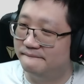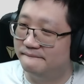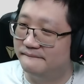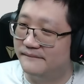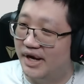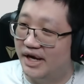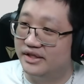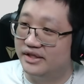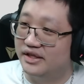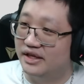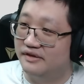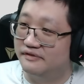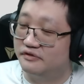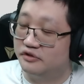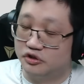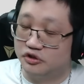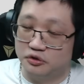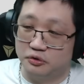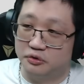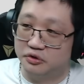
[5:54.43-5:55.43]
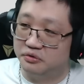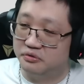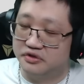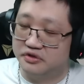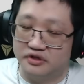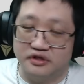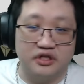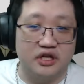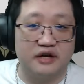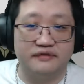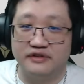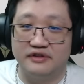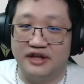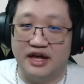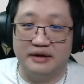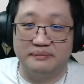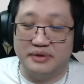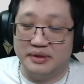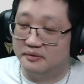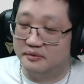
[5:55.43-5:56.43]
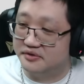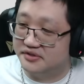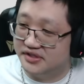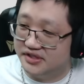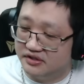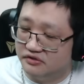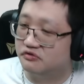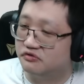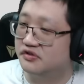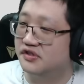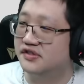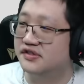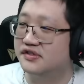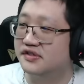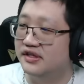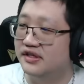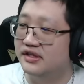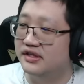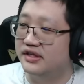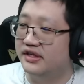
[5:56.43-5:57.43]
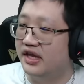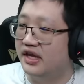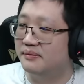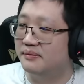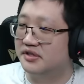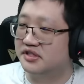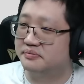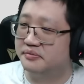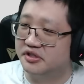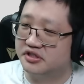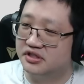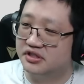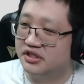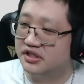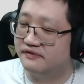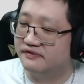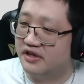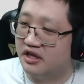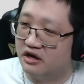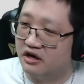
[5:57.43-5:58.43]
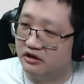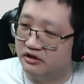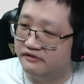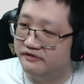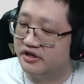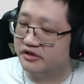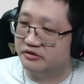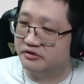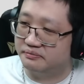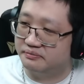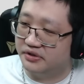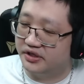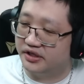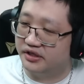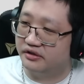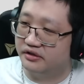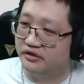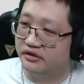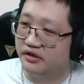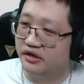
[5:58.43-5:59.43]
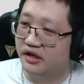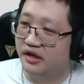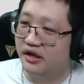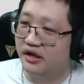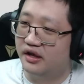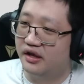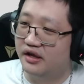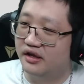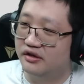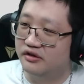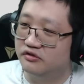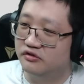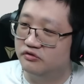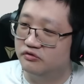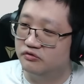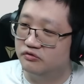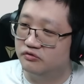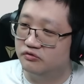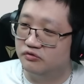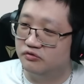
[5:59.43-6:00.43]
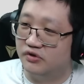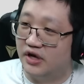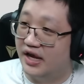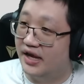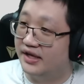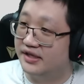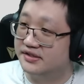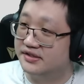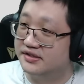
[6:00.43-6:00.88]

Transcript: I think for sure it'll turn off a lot of people's interest in the game, especially if they are a veteran player who has